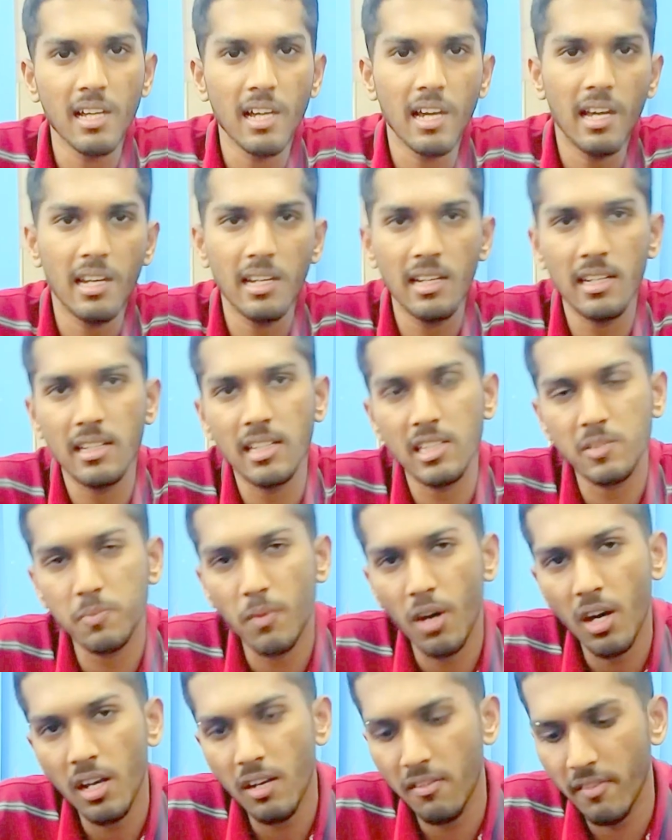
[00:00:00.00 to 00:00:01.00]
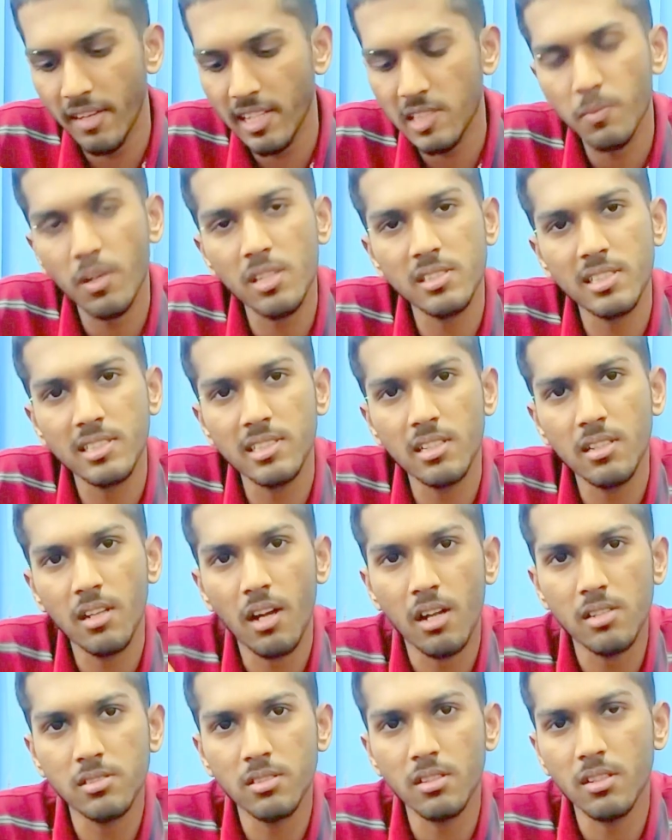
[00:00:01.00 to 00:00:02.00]
A small, very small signal
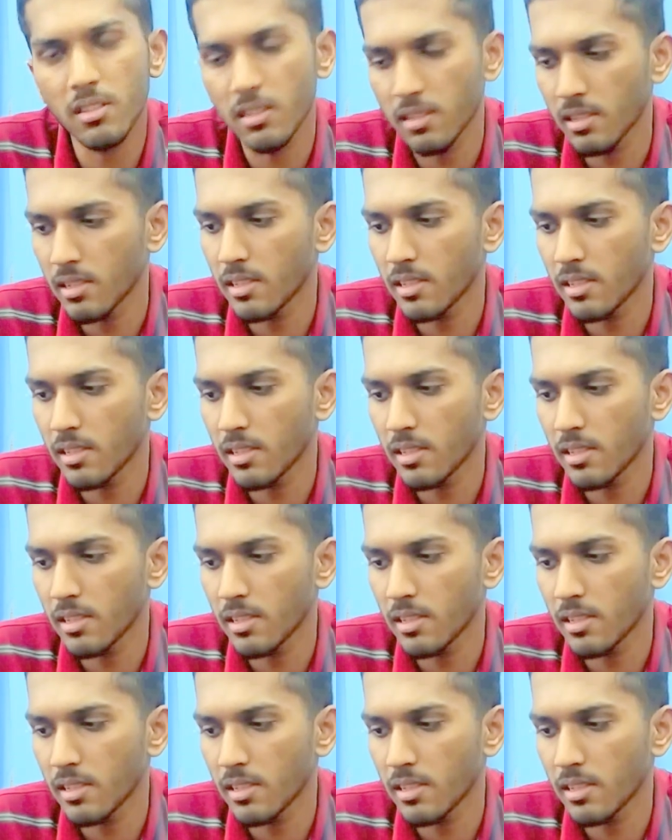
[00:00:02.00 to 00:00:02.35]
also